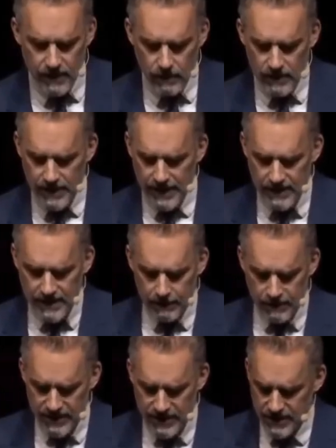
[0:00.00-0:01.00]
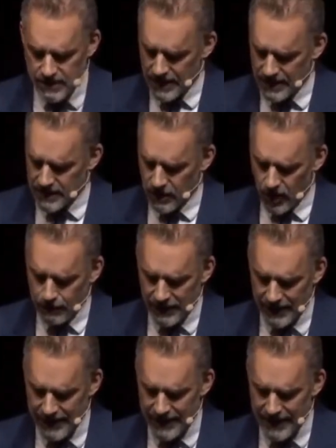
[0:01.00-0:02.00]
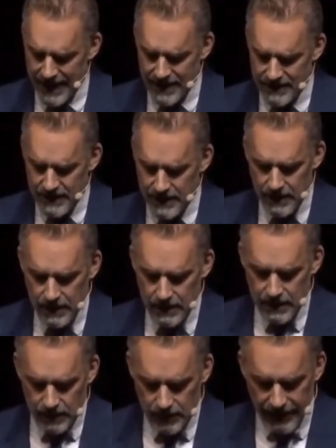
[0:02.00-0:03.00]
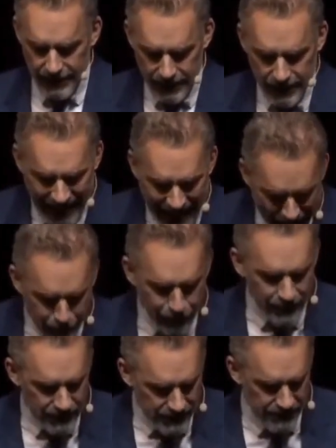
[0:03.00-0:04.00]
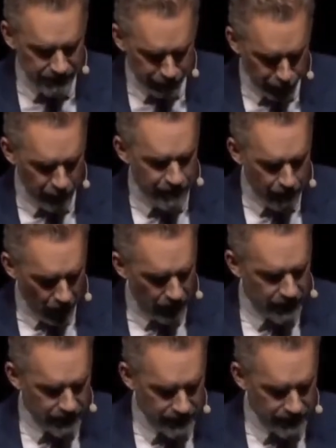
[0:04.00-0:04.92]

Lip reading: can take some system as complicated as, like, capitalist free market